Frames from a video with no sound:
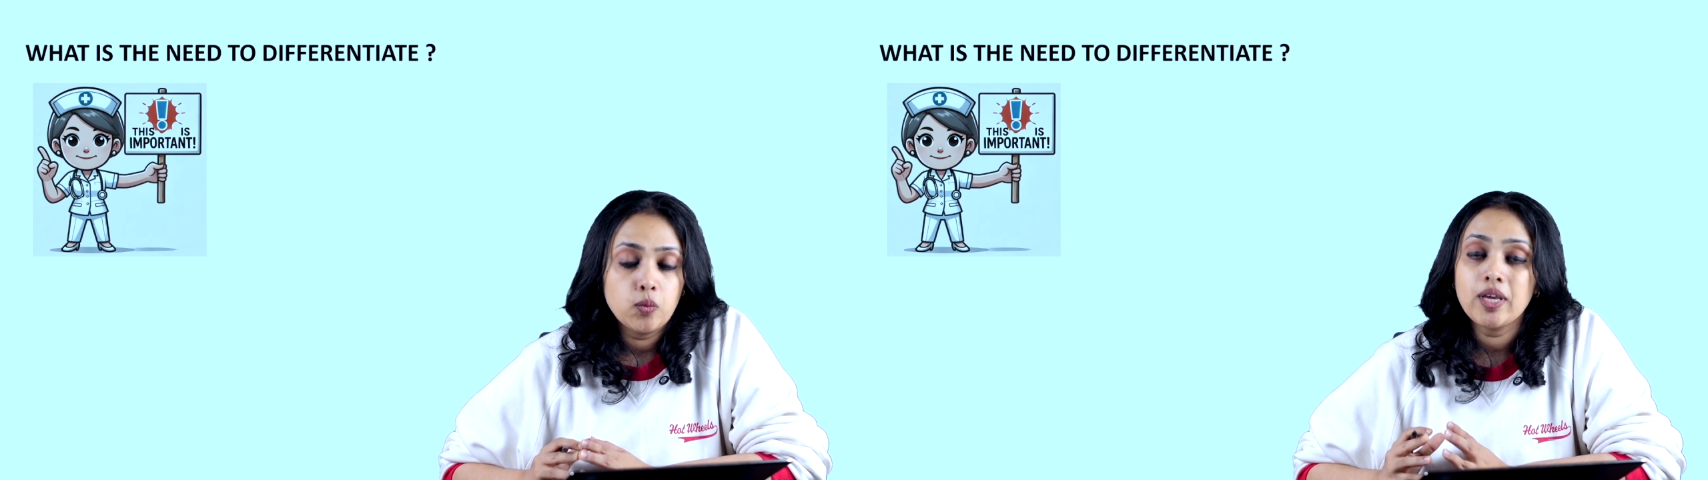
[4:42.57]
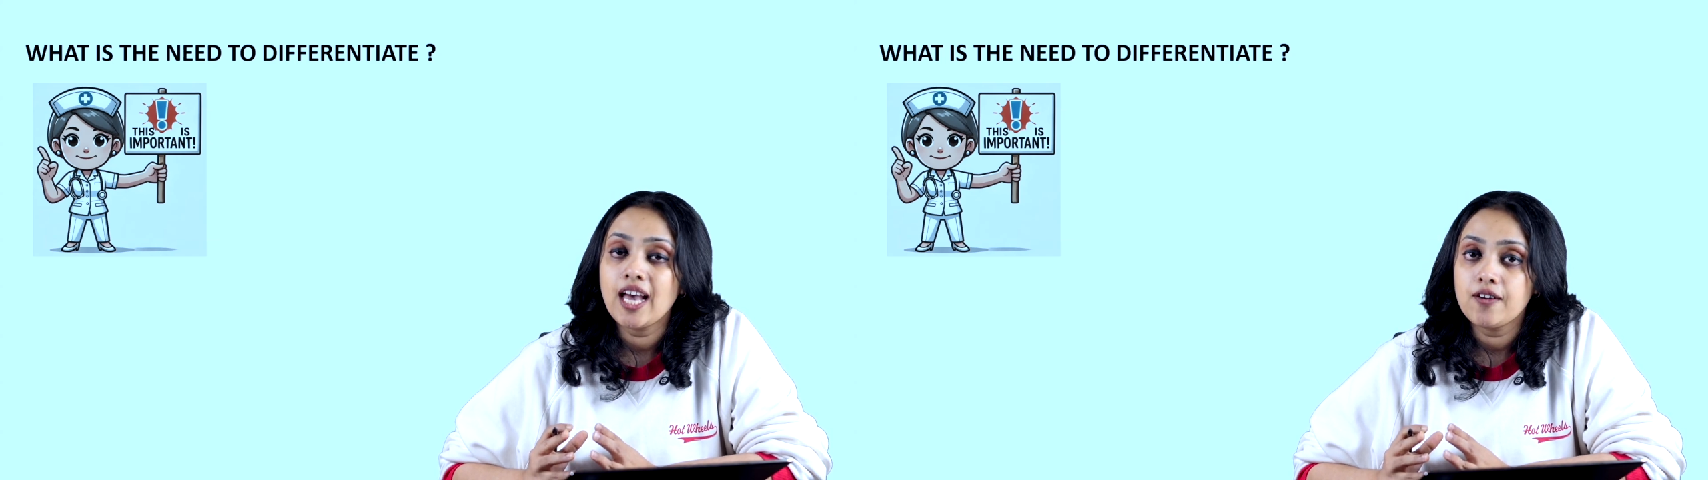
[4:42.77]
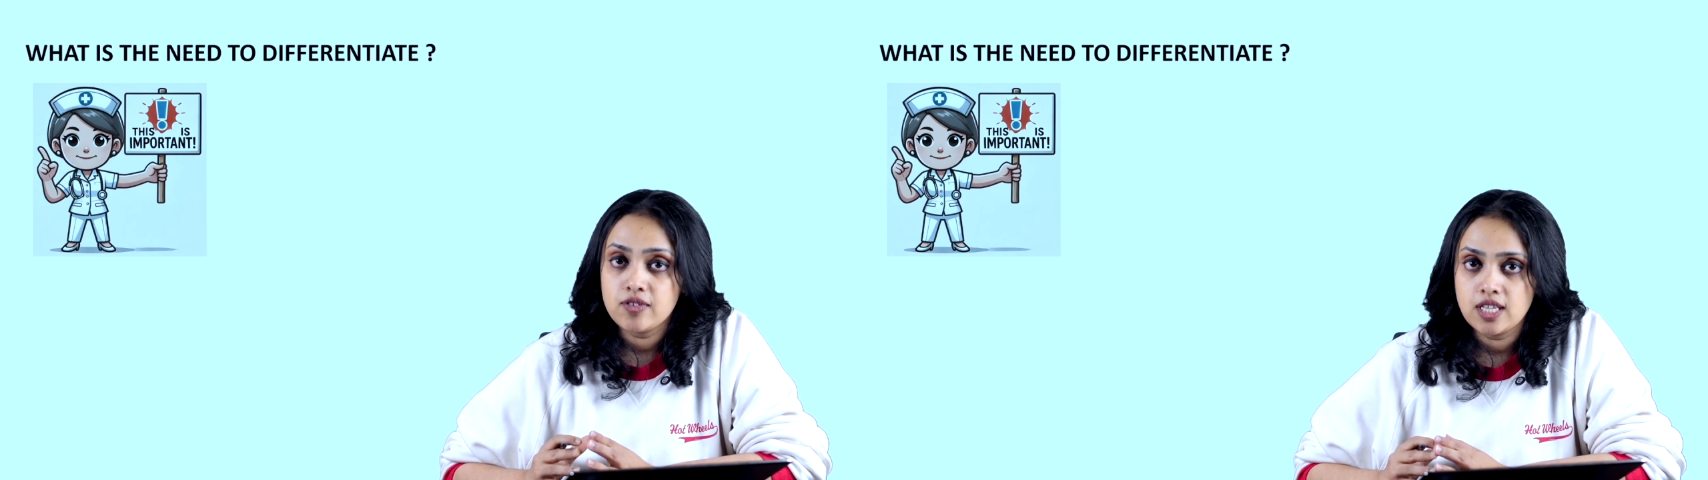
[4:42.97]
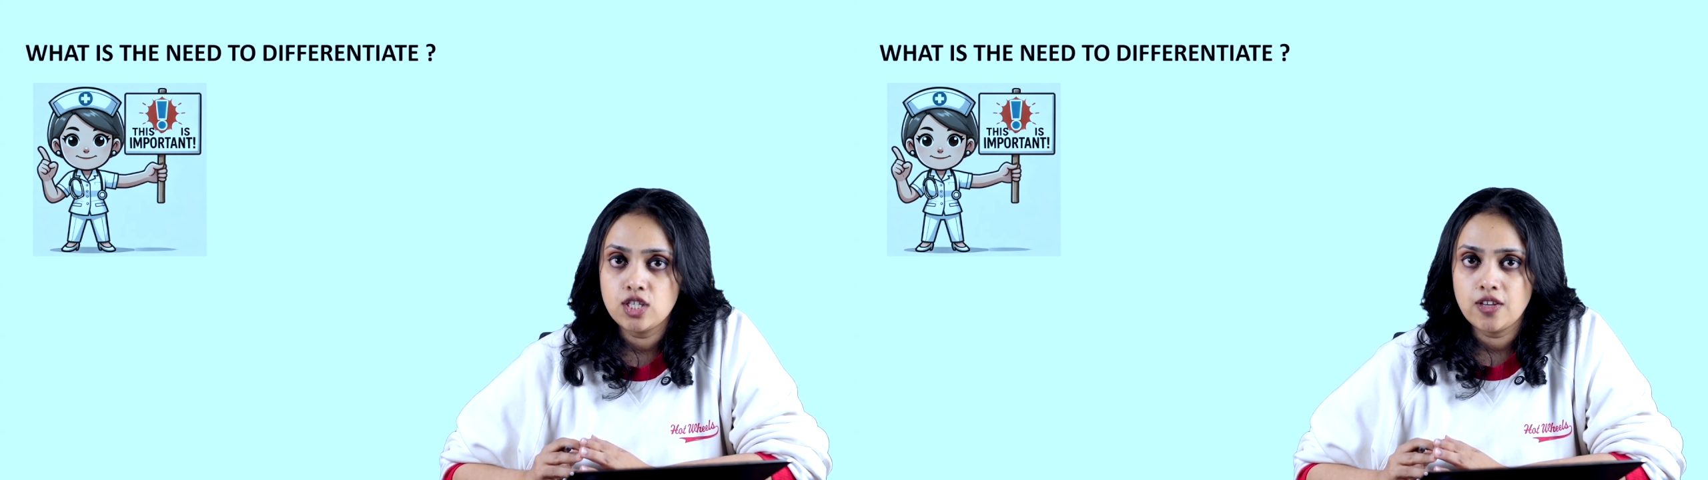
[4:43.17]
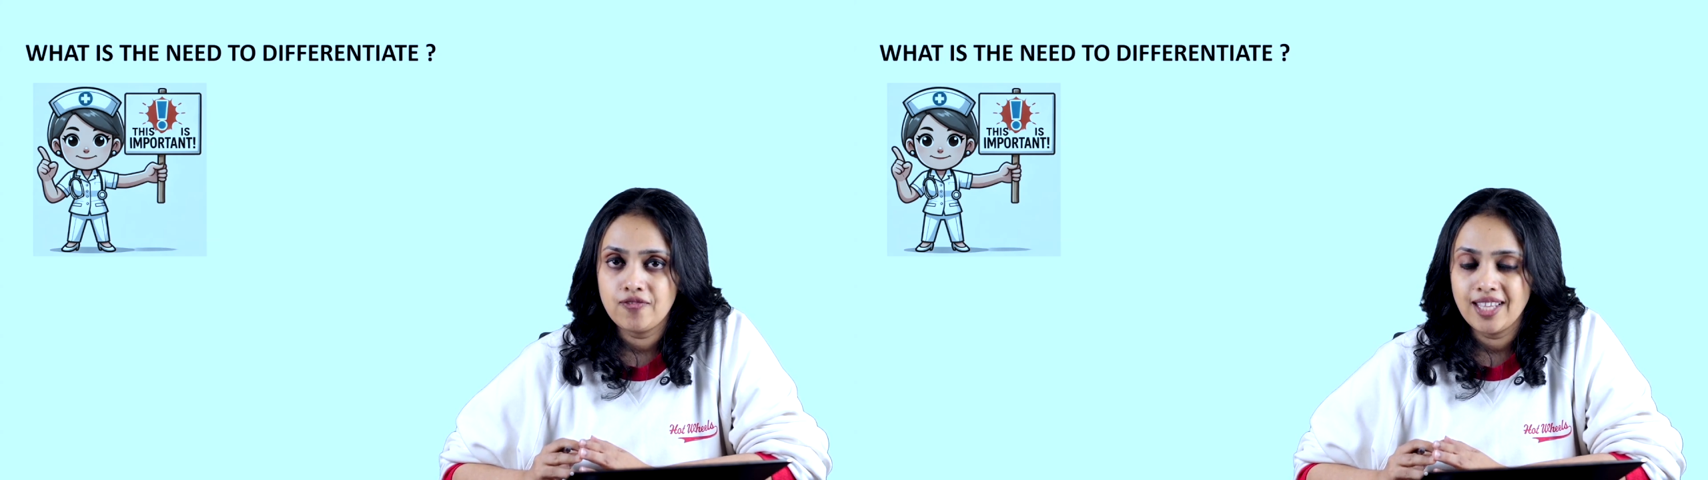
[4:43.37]
We have
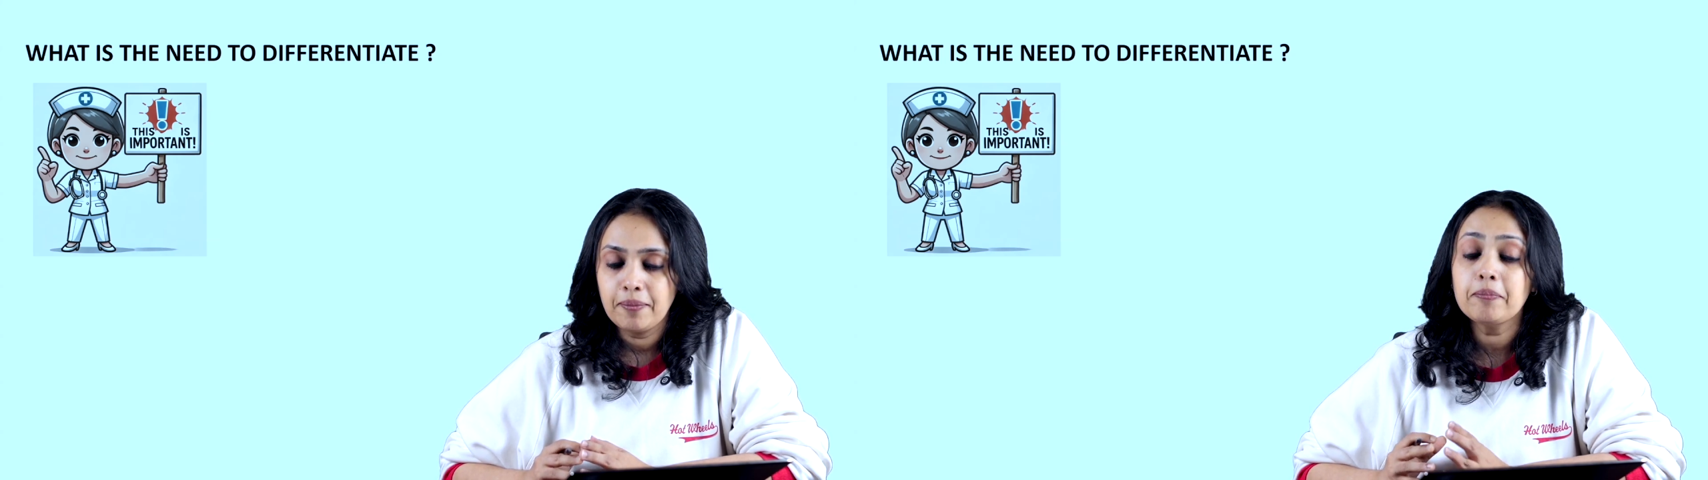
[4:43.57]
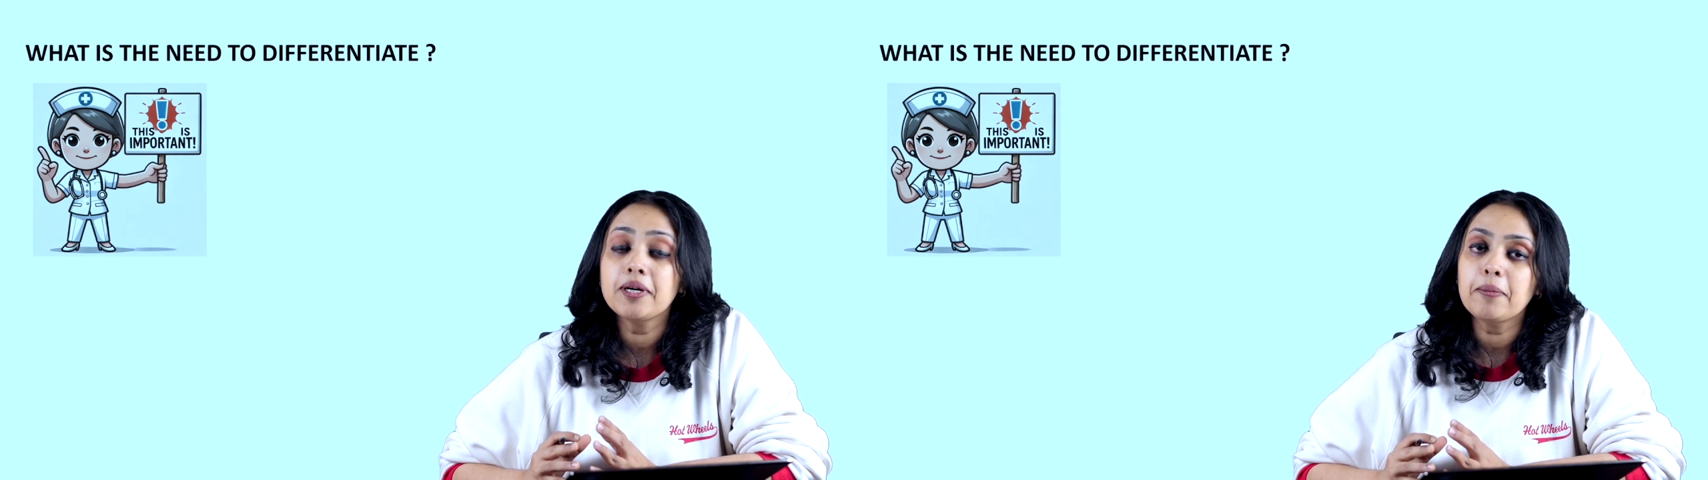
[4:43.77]
6 of them: